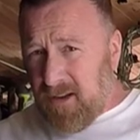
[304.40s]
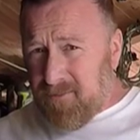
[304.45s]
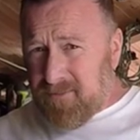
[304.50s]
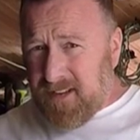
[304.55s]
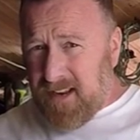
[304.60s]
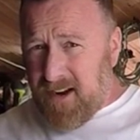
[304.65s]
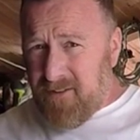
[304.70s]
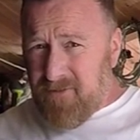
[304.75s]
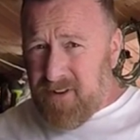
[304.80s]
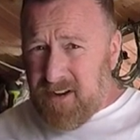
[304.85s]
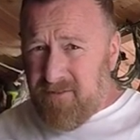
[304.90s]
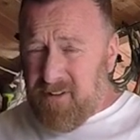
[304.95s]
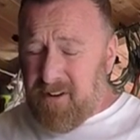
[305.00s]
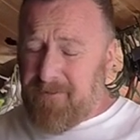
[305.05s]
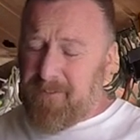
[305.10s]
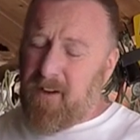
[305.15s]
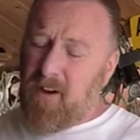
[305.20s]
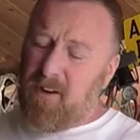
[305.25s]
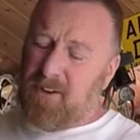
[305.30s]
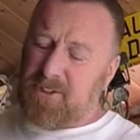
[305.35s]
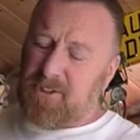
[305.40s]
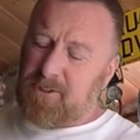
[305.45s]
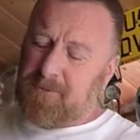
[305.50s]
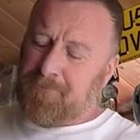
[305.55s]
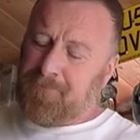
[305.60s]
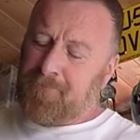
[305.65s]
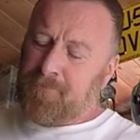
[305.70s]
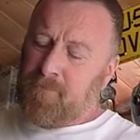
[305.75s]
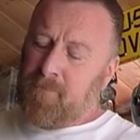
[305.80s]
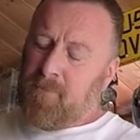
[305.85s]
up and down really, really fast,
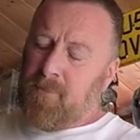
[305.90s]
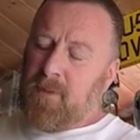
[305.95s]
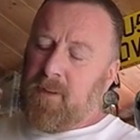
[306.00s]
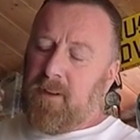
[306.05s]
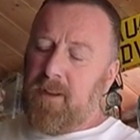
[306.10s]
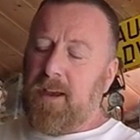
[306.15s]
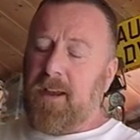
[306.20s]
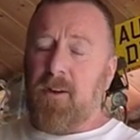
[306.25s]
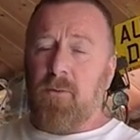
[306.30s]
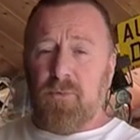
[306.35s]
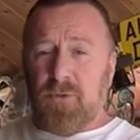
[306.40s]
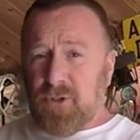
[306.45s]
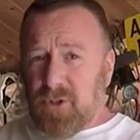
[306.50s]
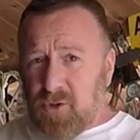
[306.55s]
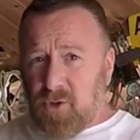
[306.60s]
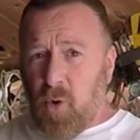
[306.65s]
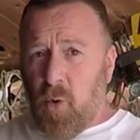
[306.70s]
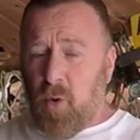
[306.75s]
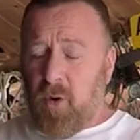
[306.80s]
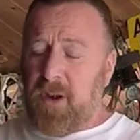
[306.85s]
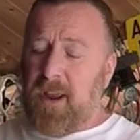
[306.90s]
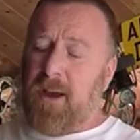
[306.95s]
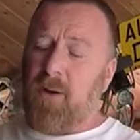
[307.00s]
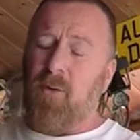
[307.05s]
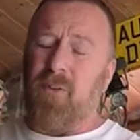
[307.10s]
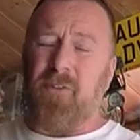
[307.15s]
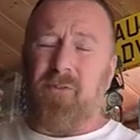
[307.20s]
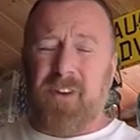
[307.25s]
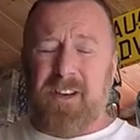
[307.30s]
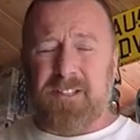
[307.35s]
and it will score. Now
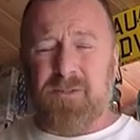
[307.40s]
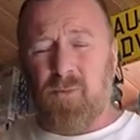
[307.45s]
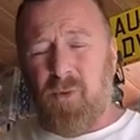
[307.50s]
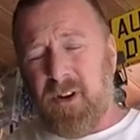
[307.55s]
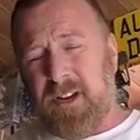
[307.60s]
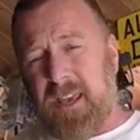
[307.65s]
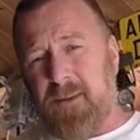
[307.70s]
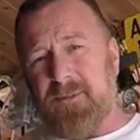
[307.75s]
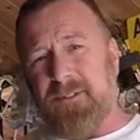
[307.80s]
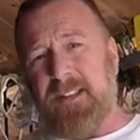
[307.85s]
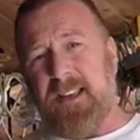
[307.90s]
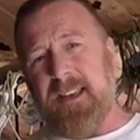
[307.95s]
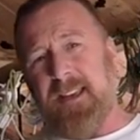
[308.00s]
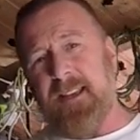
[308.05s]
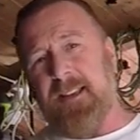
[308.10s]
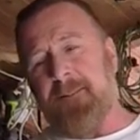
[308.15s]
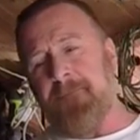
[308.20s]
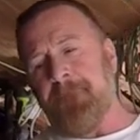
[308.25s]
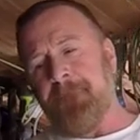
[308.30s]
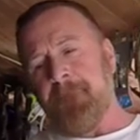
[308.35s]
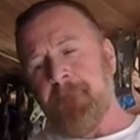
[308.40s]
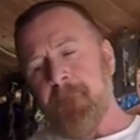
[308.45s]
the reason why I keep saying,